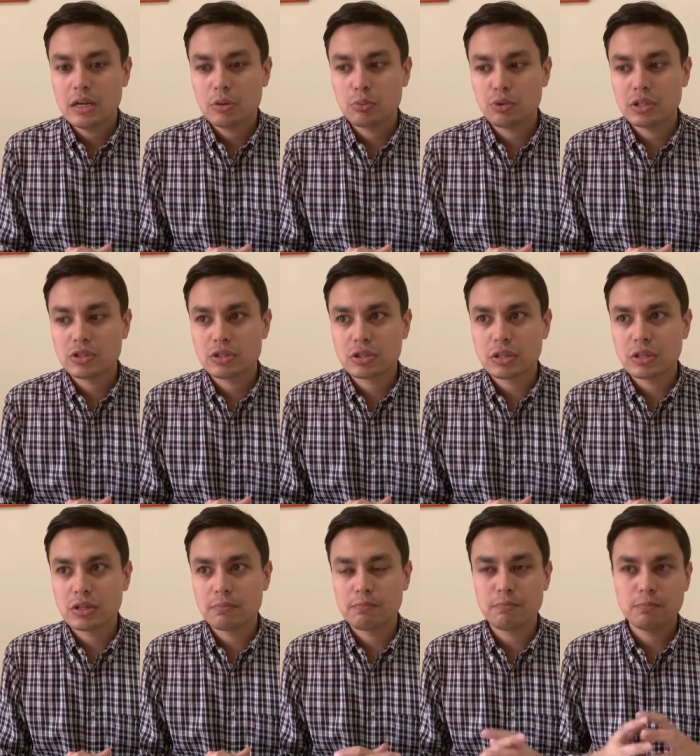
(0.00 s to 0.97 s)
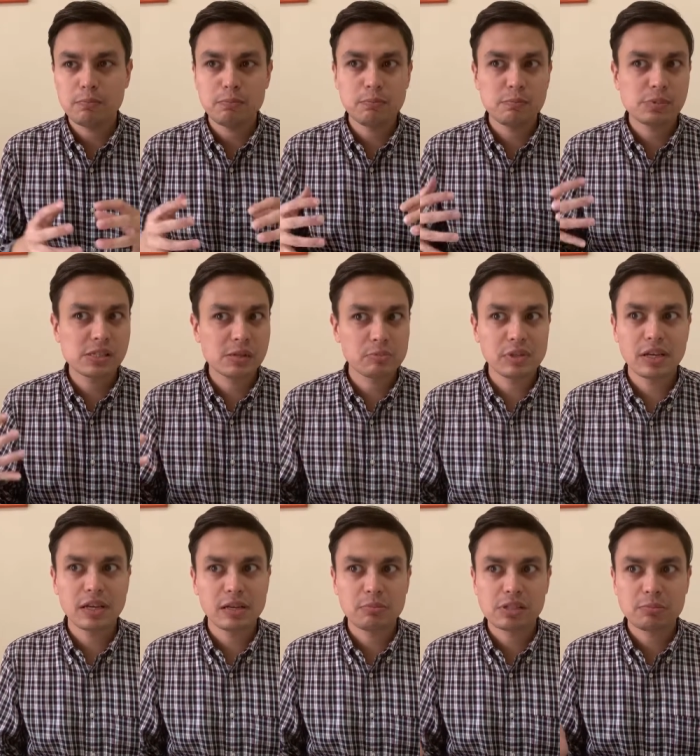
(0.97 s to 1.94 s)
Which um,
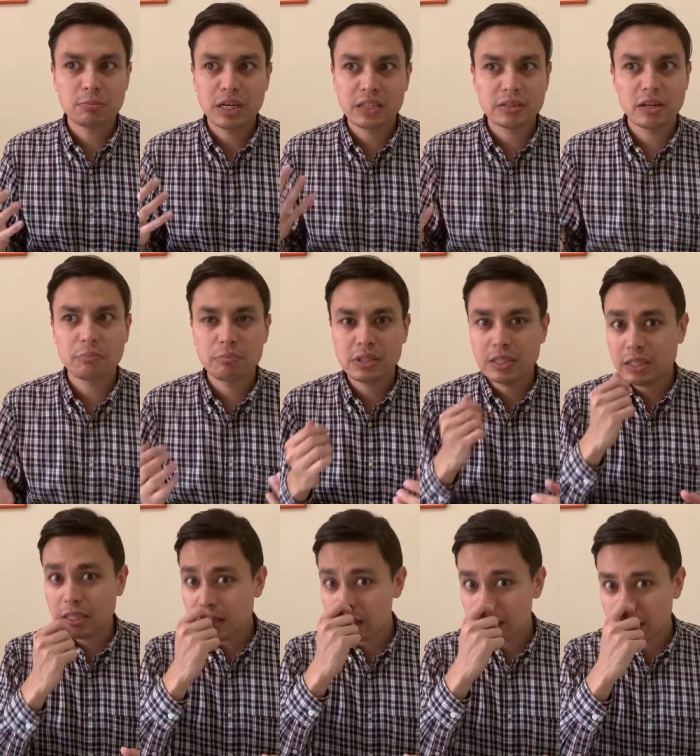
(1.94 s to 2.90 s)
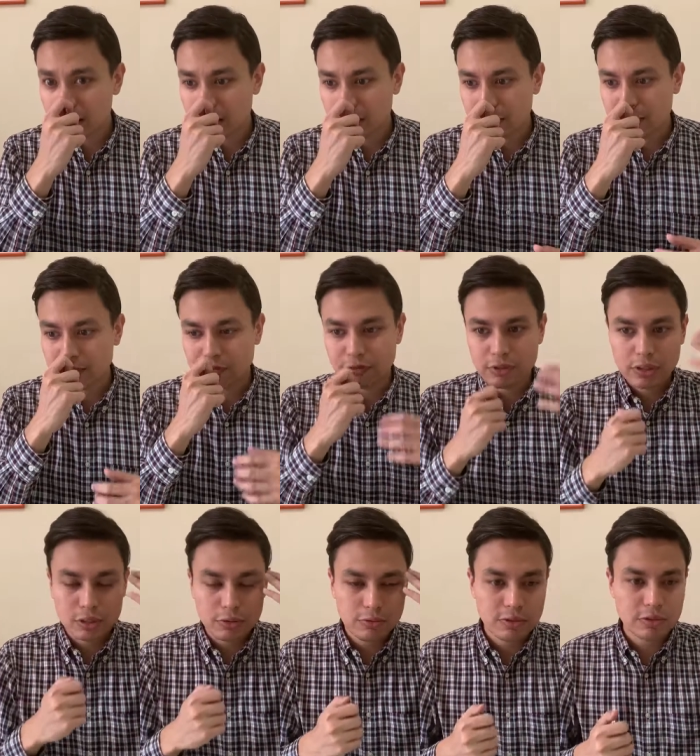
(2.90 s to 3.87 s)
sometimes might not be easy for
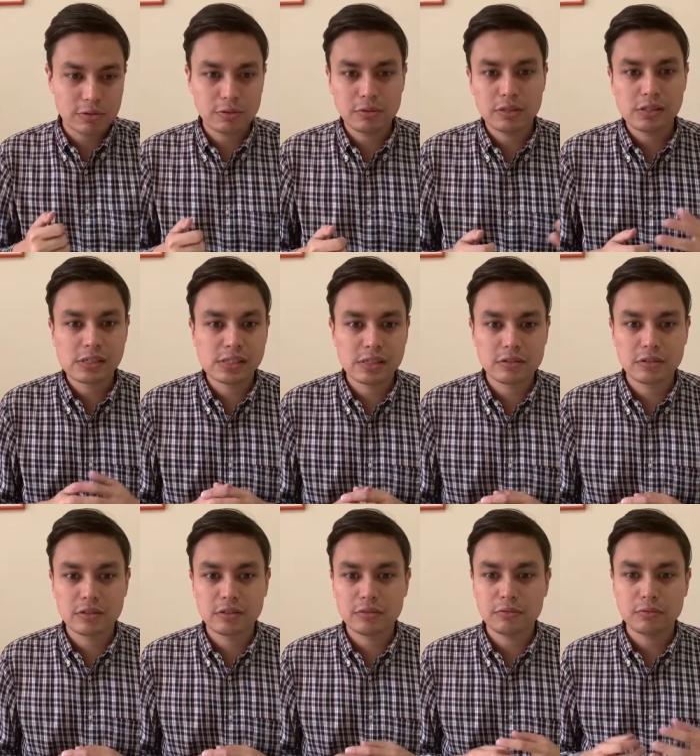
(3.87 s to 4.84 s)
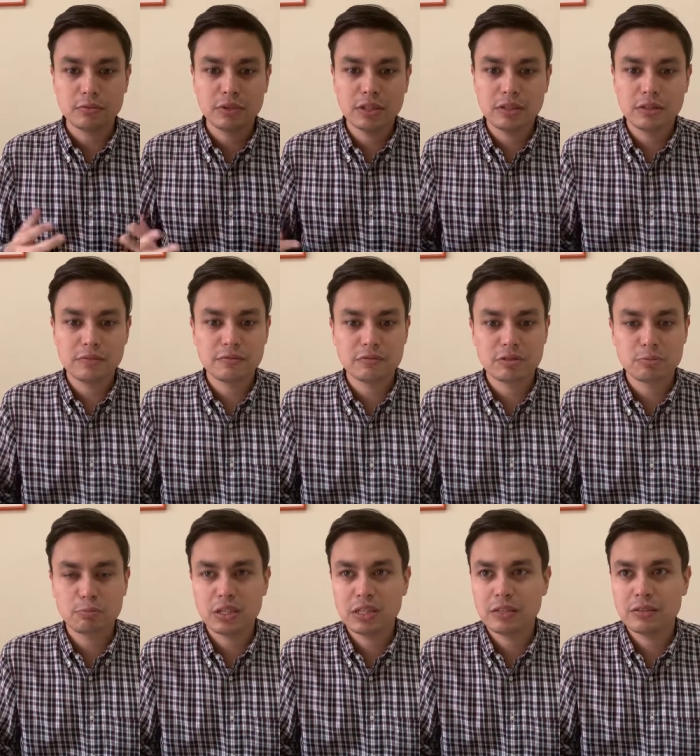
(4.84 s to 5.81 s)
you to consider when you
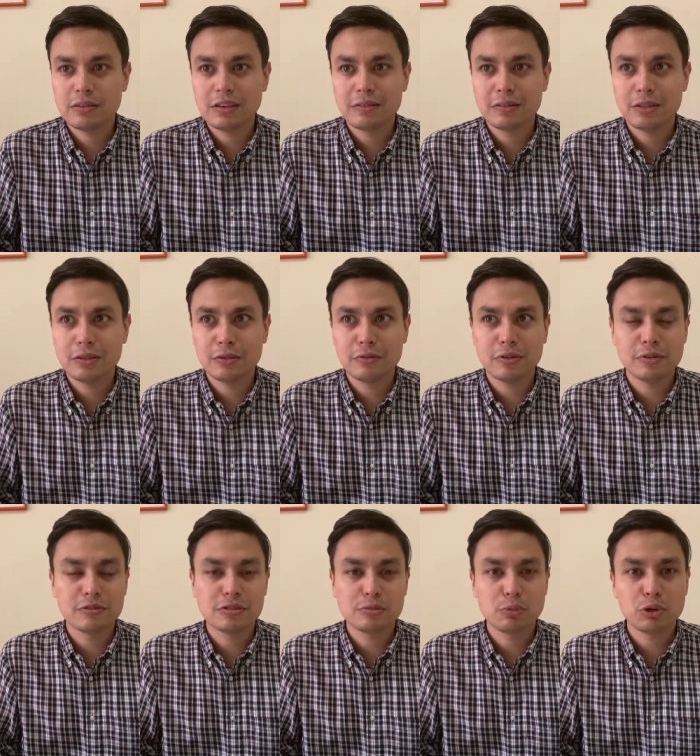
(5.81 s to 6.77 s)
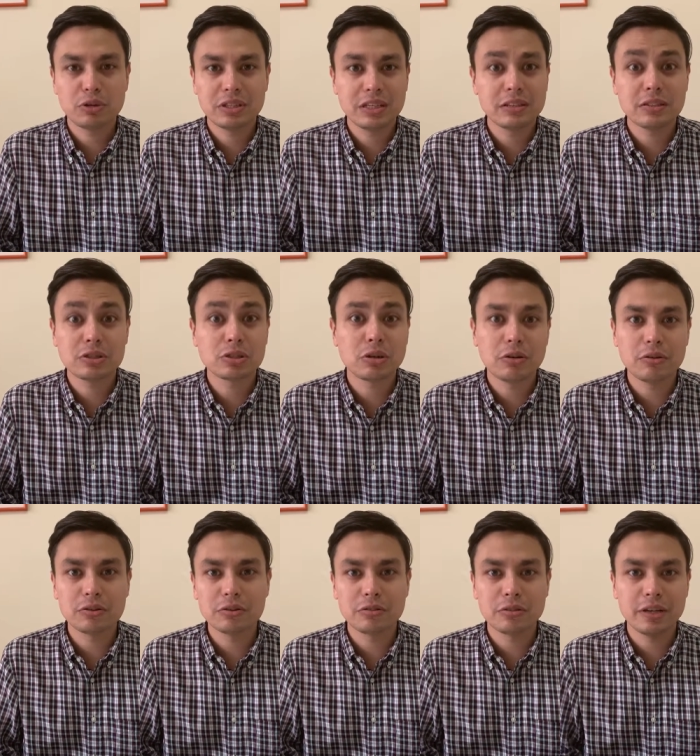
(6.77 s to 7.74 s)
speak in you know, you've spoken English
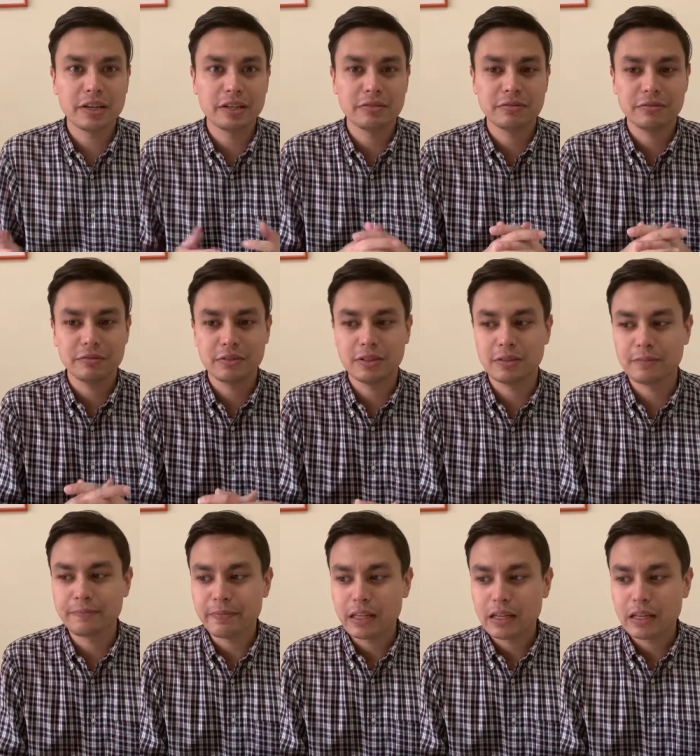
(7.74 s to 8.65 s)
all your life, you know.